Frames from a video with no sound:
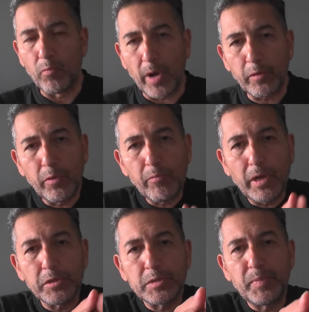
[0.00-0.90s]
What do we
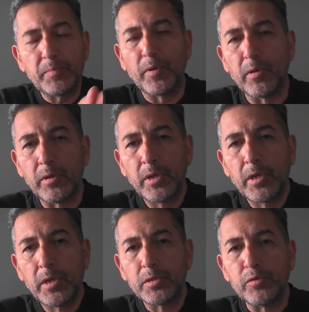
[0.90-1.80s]
want these people
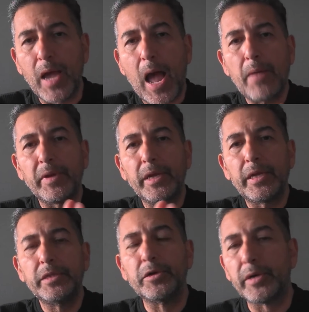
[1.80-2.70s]
to have
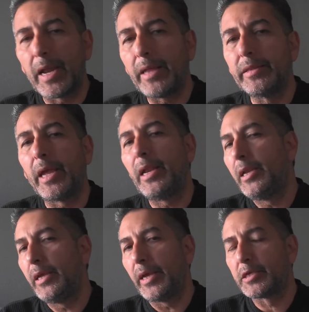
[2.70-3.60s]
in their
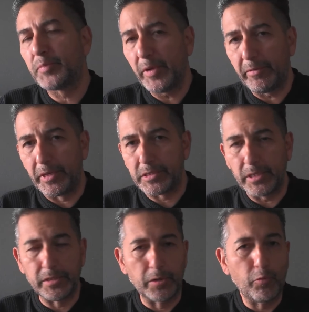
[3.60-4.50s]
daily experience,
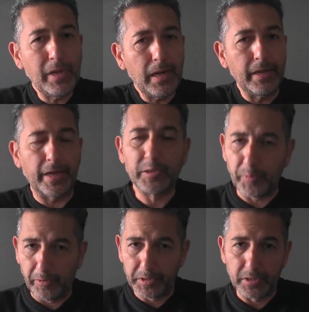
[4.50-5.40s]
in their weekly
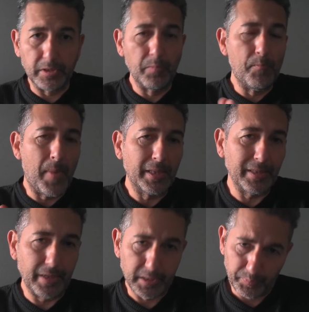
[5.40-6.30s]
experience, in their
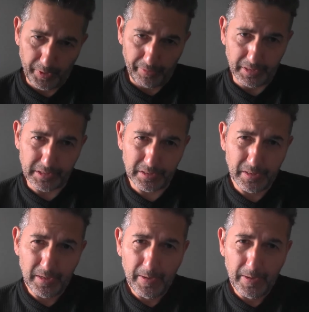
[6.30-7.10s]
monthly experience?